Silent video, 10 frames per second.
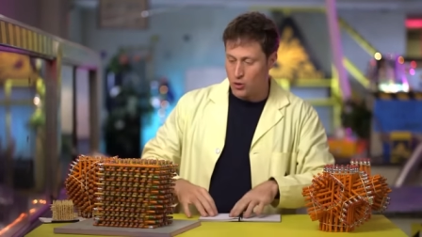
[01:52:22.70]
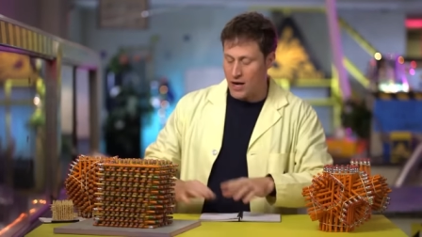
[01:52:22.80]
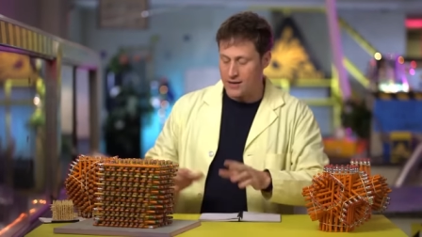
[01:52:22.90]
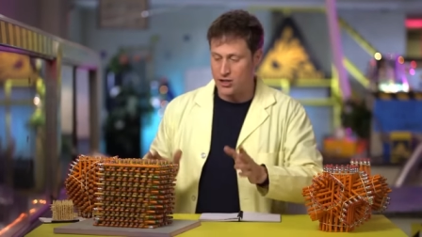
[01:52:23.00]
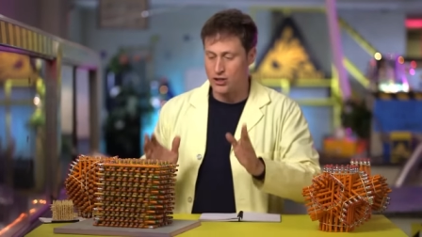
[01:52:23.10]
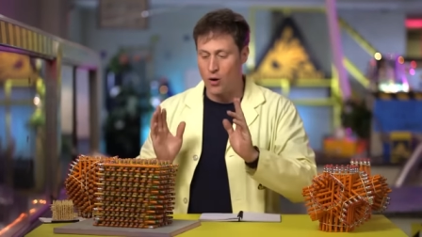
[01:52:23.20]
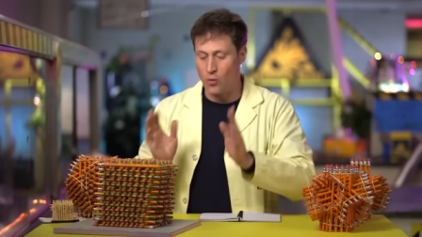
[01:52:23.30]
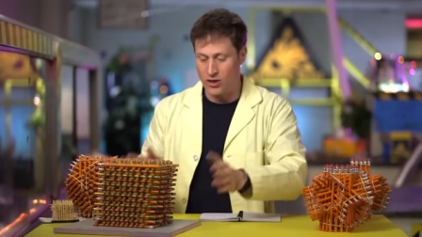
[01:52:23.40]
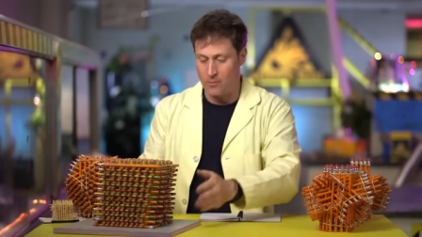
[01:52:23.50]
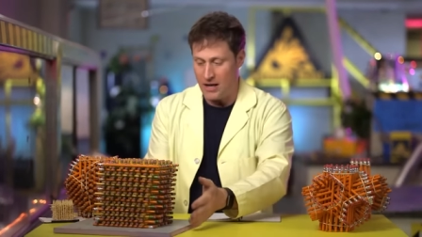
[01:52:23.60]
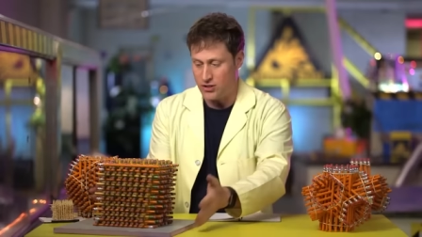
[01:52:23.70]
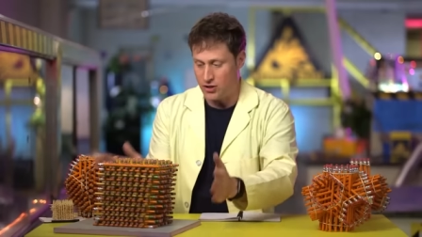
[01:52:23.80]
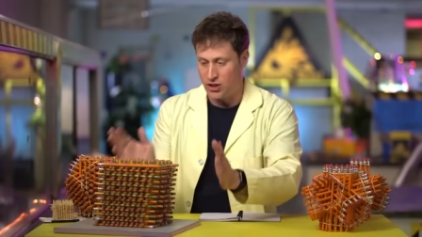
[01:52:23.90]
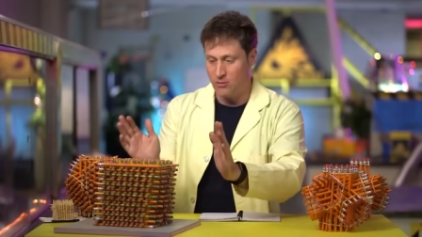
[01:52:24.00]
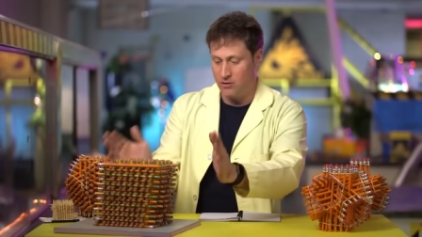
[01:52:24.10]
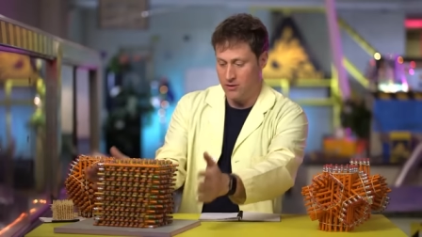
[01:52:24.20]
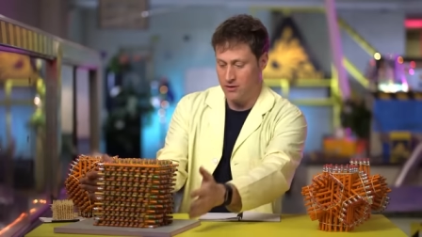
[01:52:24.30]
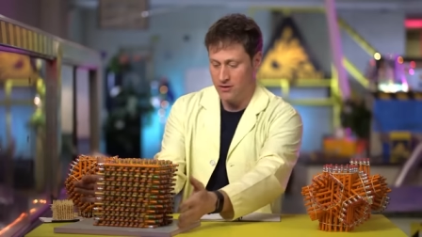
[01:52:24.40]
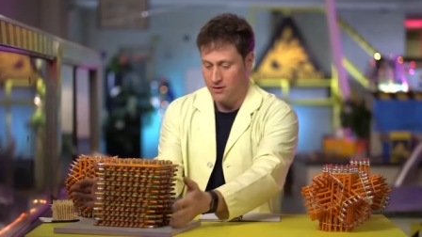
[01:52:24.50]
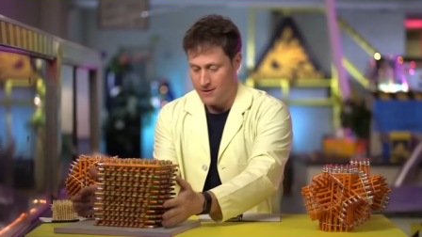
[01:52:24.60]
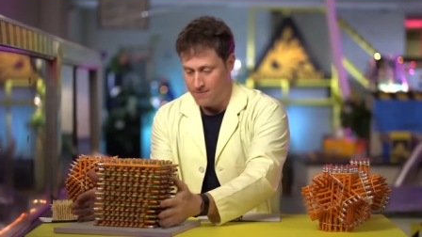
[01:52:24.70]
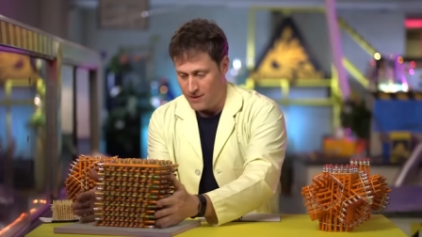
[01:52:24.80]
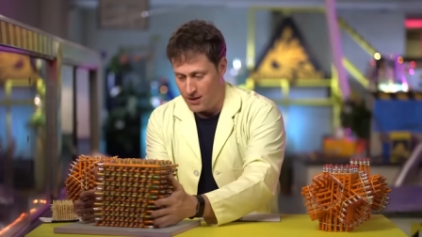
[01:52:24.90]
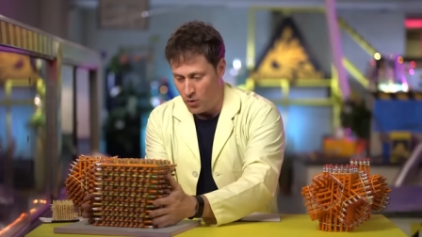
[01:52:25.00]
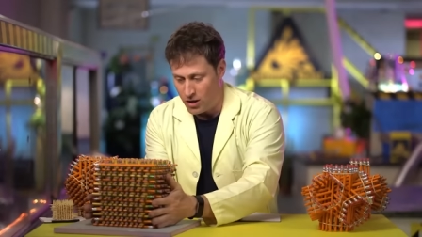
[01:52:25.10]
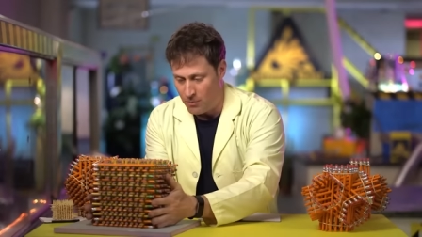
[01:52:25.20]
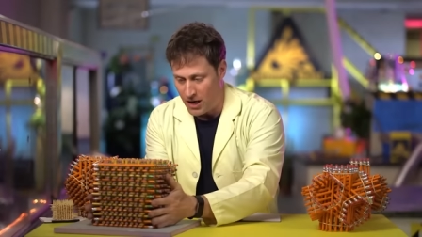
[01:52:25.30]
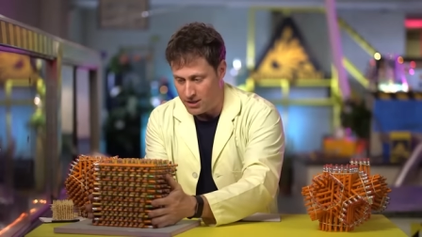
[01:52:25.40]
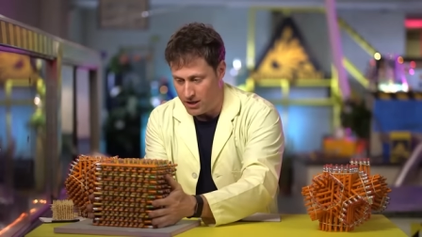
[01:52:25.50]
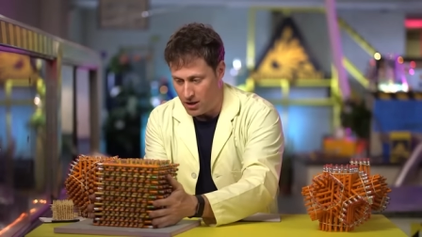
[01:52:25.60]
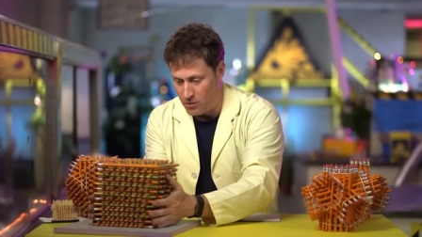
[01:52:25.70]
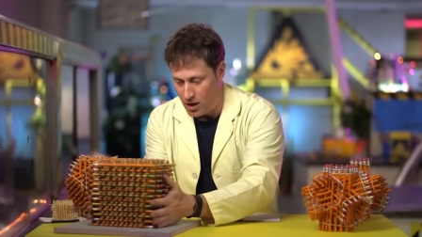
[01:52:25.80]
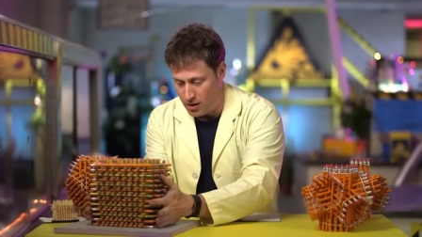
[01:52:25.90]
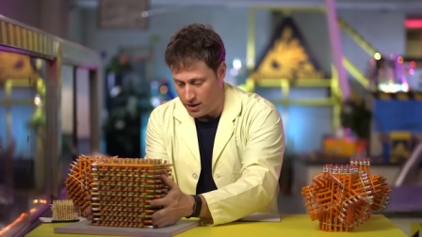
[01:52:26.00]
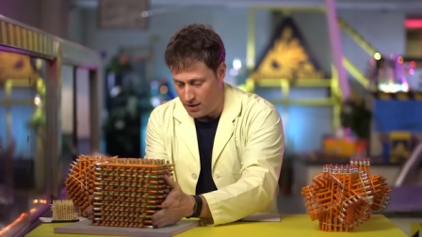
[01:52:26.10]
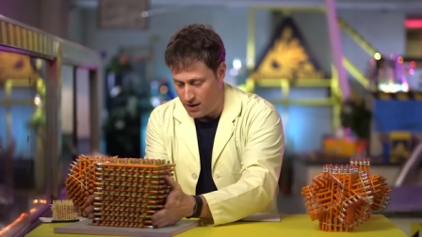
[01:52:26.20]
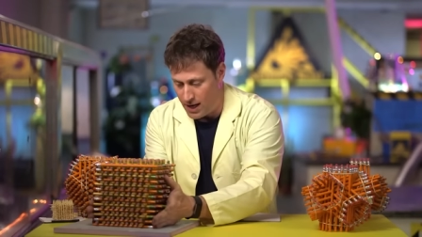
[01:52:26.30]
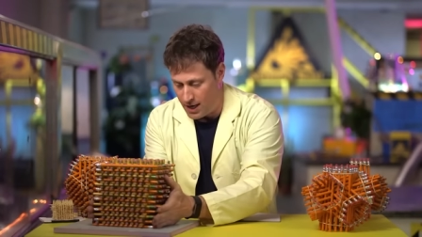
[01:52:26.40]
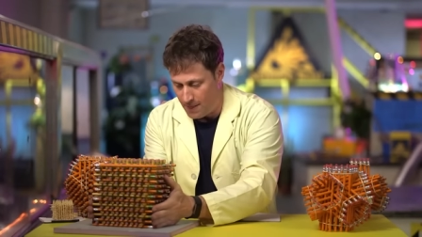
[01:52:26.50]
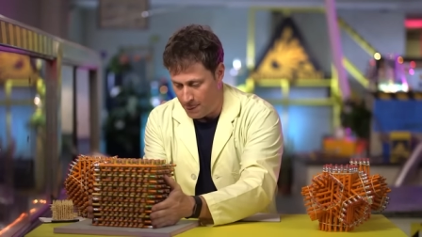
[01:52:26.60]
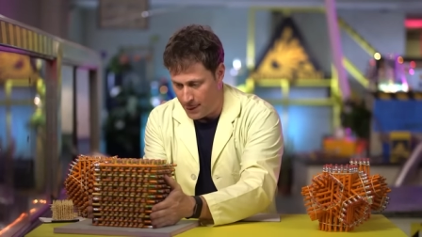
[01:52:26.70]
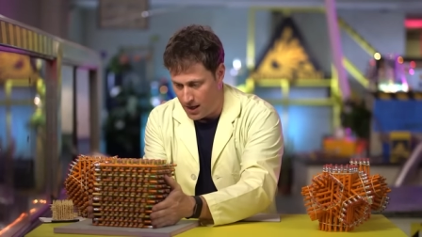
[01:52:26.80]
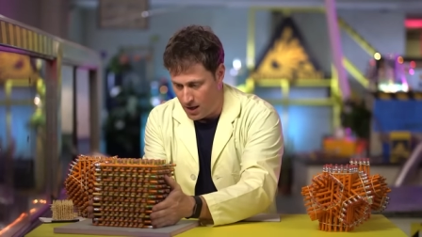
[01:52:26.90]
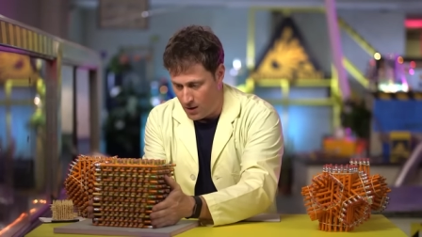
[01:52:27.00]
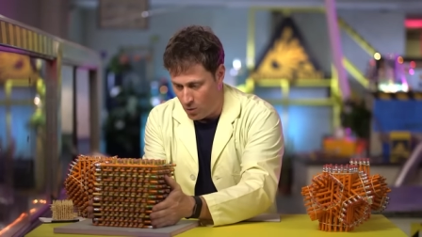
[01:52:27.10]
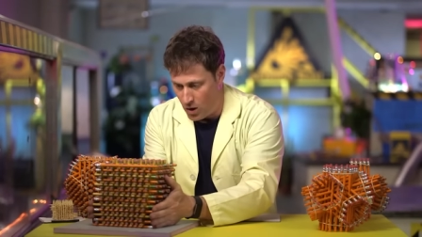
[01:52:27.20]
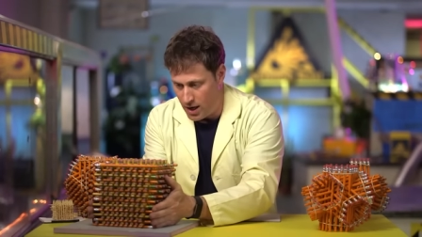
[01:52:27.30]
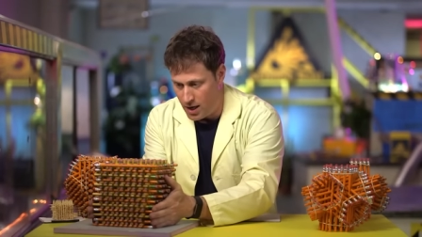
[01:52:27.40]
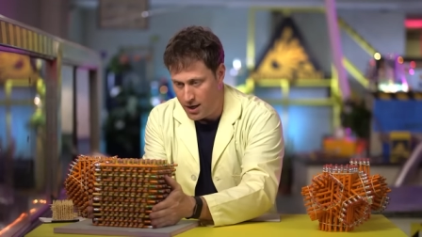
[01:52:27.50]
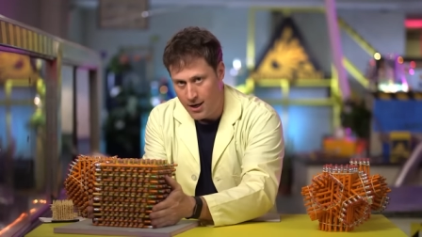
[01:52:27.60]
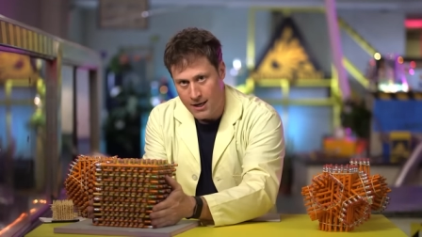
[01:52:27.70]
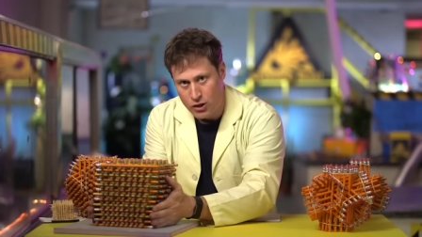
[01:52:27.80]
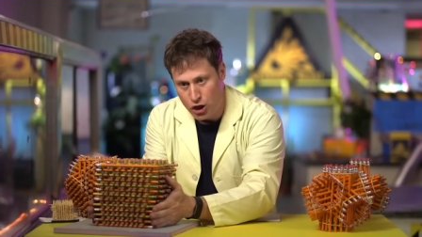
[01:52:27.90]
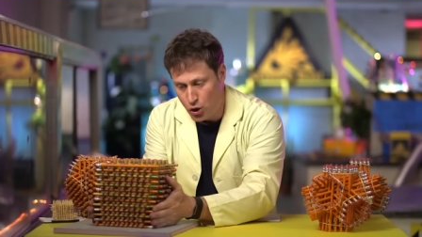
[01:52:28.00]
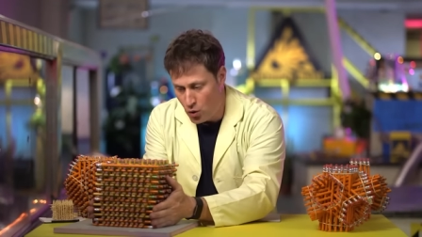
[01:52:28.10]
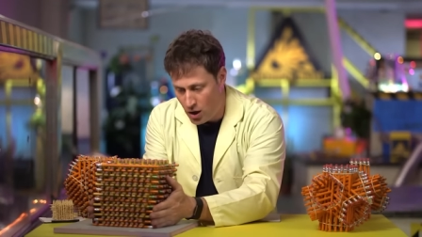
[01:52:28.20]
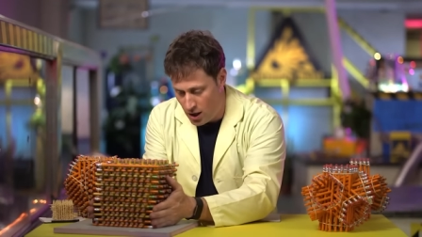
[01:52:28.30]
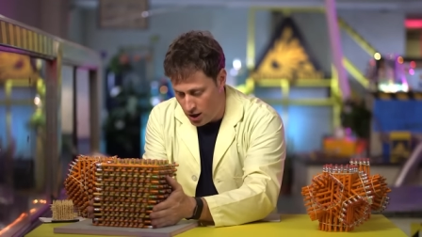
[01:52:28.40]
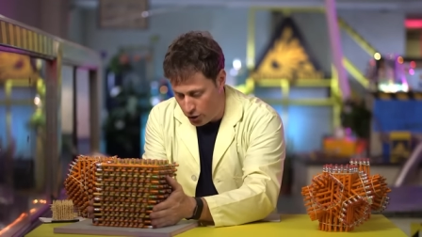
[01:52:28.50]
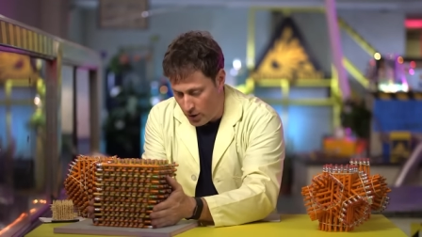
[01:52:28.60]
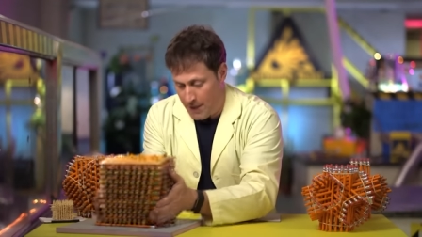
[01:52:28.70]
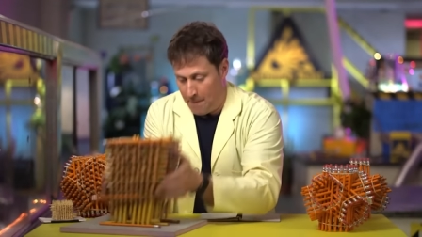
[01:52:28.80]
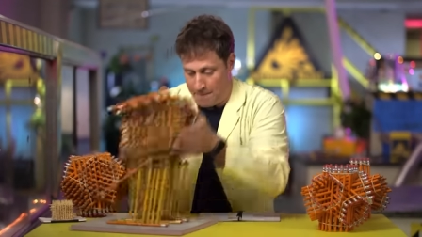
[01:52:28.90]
write this note with the pencil cube. What could possibly go wrong? Okay, ready? 1, 2, 3.